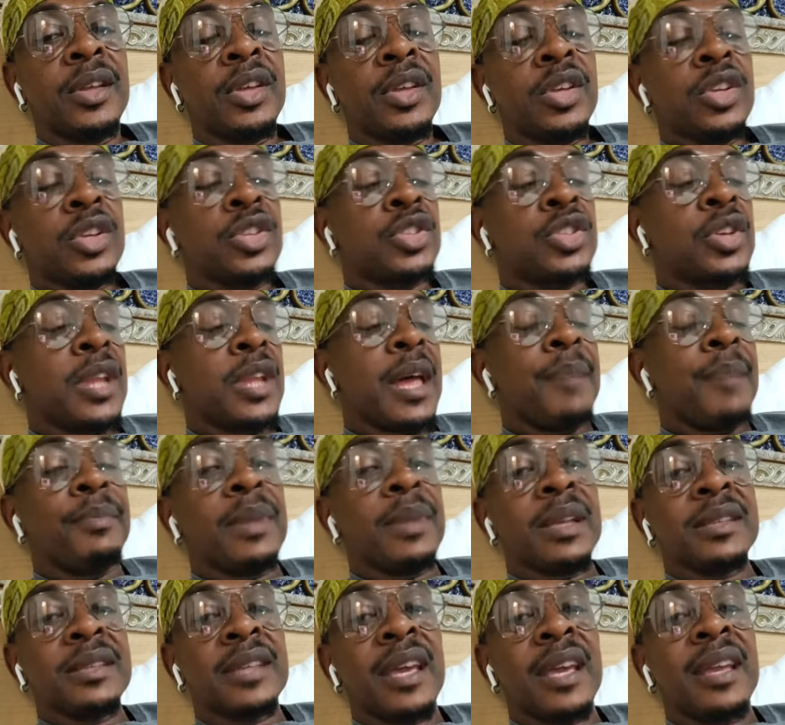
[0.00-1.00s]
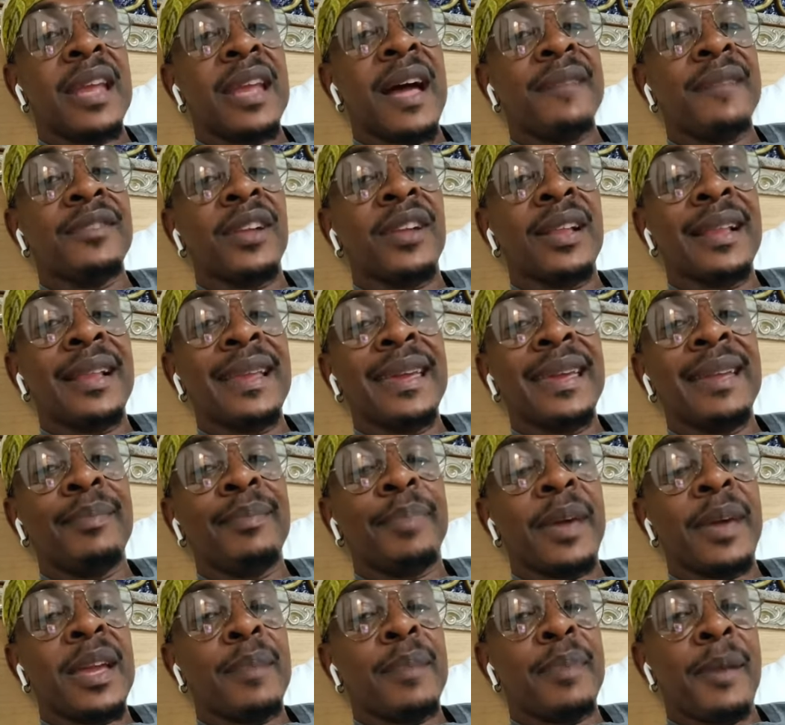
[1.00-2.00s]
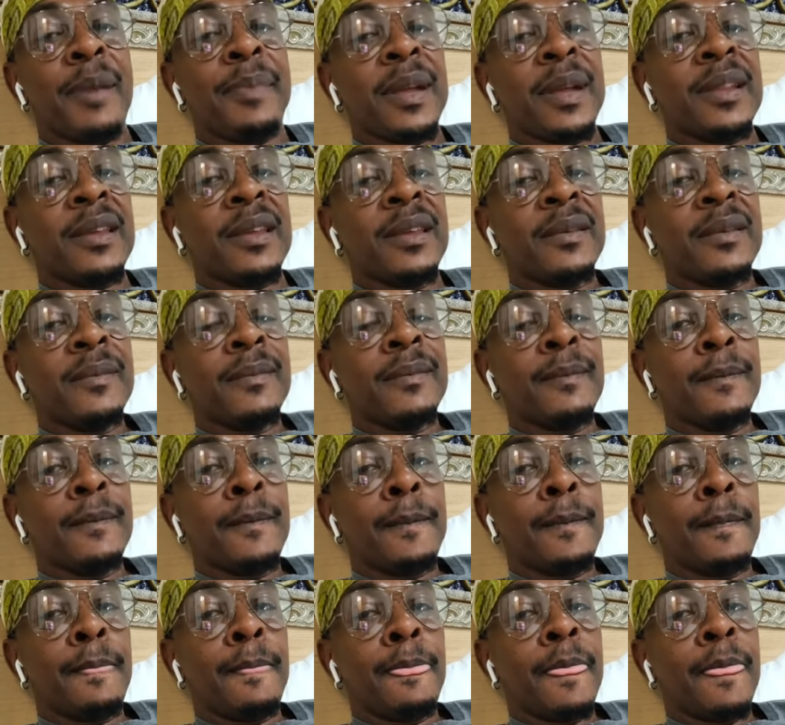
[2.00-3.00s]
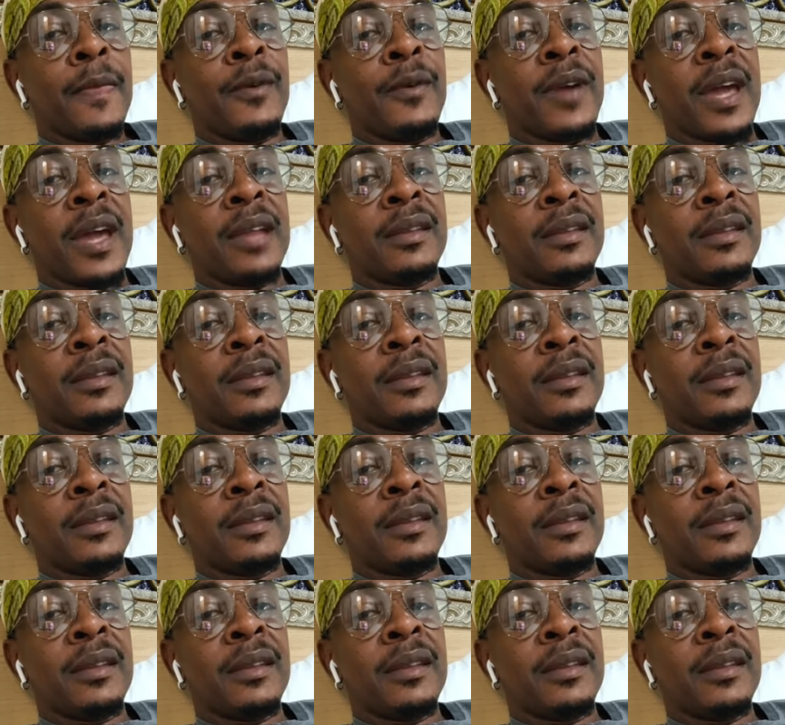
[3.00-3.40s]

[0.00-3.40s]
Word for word: So that means you know I'm not lean on your property. Right?